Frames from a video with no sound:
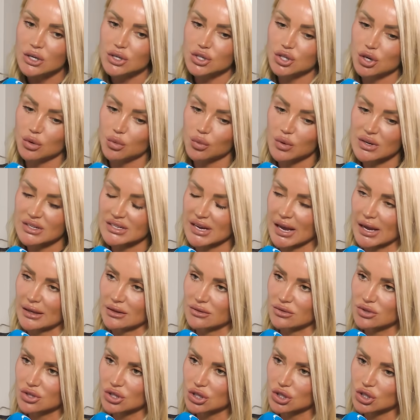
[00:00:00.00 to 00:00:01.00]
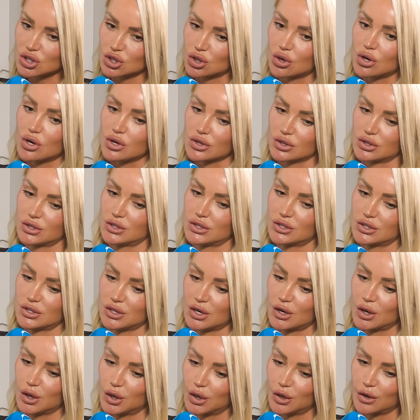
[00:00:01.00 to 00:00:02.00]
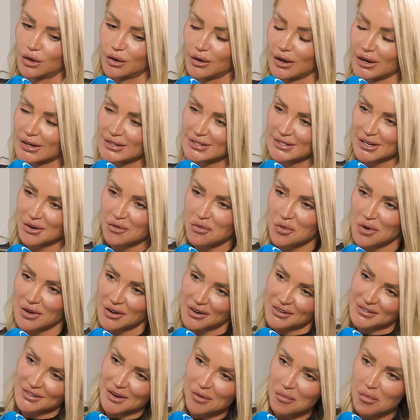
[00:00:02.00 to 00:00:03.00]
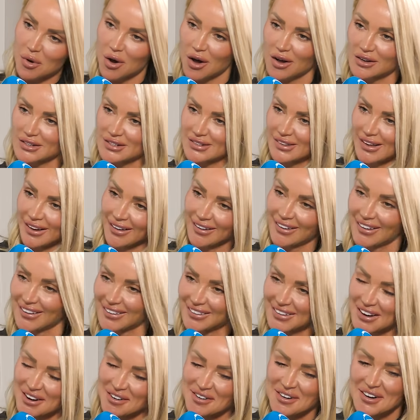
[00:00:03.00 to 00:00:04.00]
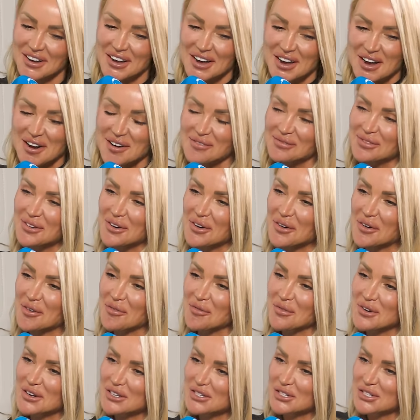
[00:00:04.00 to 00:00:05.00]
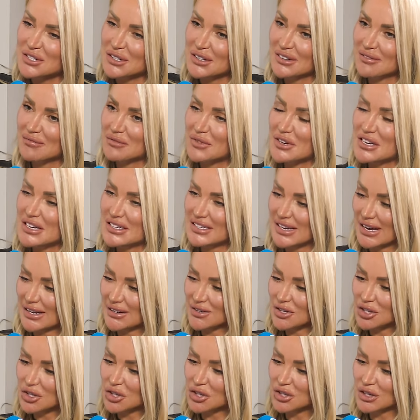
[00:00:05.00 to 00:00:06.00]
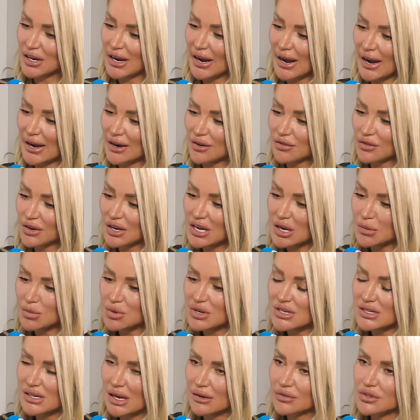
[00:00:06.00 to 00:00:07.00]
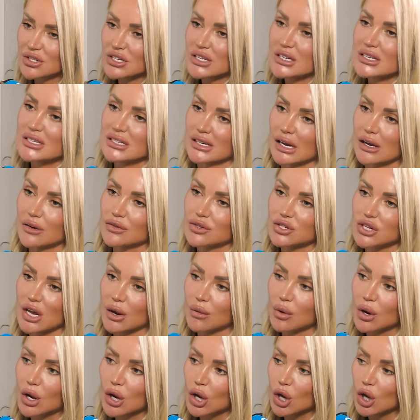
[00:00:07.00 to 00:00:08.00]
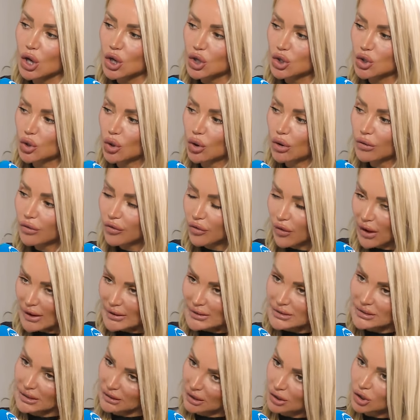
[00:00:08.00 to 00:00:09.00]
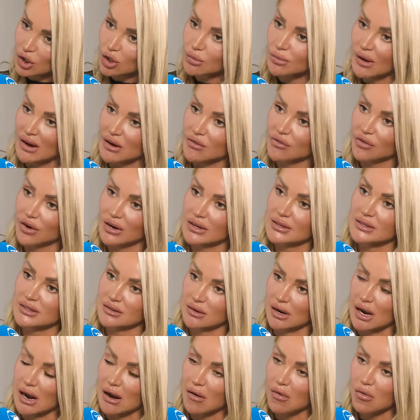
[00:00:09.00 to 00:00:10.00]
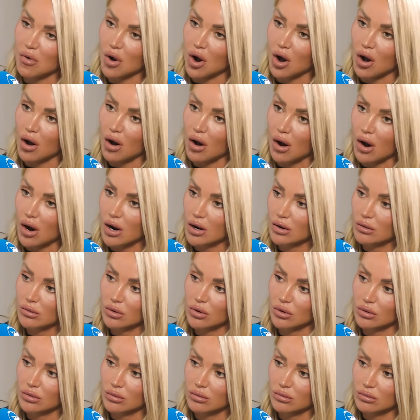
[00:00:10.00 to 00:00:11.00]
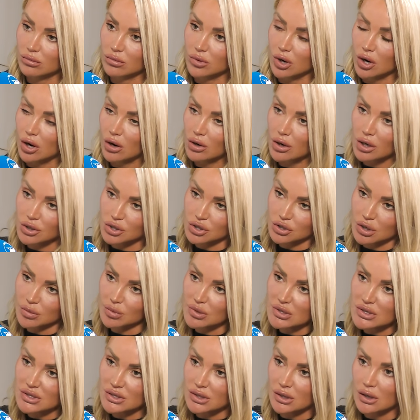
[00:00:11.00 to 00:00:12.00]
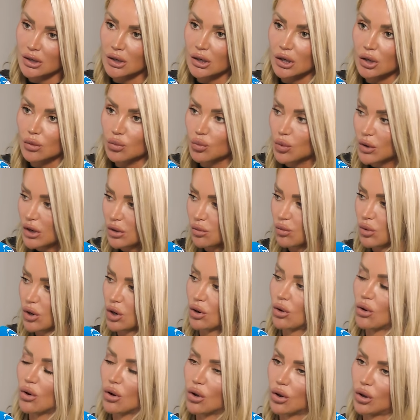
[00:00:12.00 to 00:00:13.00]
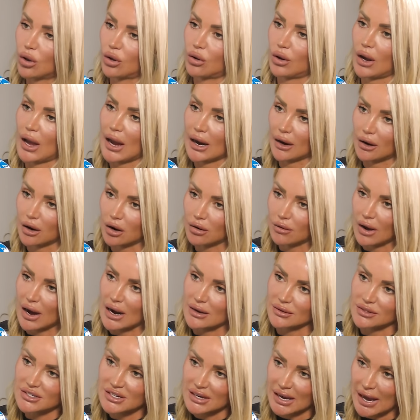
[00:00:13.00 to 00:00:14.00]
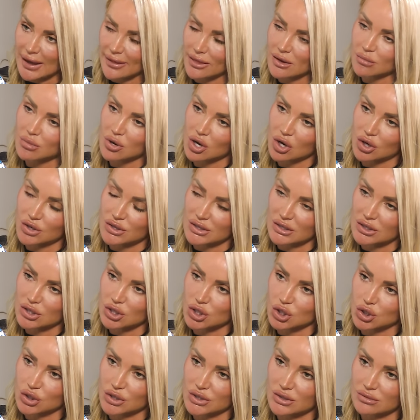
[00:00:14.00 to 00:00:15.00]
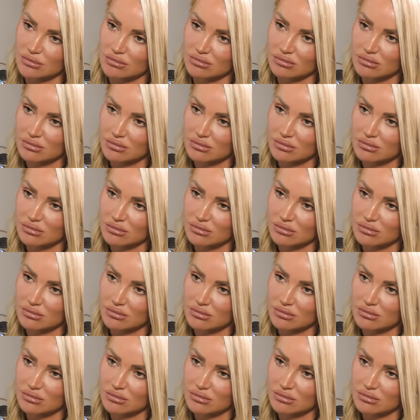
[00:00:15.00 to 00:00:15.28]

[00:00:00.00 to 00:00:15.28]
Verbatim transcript: So we tend to just like I say, we because I'm part of that gang now. But we just we tend to just kind of keep yourself to yourself. So your friends, like I know my friends now are or strippers, we, we all hang around together because it's just